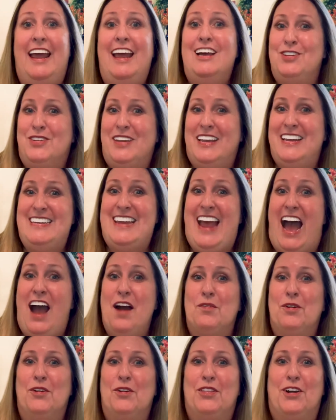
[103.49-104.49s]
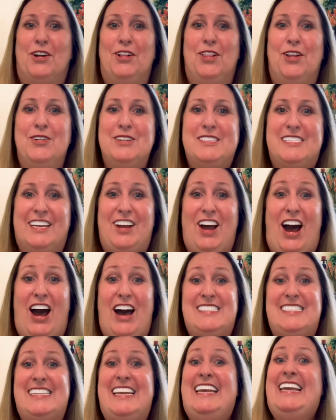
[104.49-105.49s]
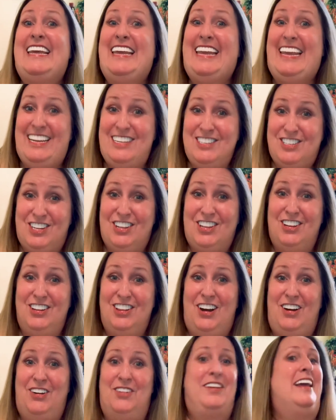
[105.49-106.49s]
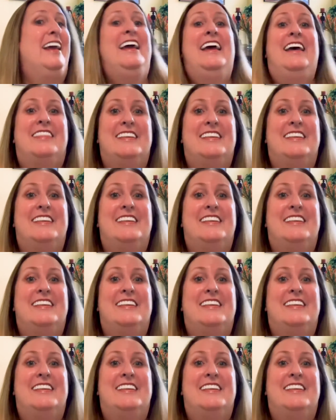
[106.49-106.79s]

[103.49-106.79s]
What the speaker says: You cannot roll the closing costs into the loan.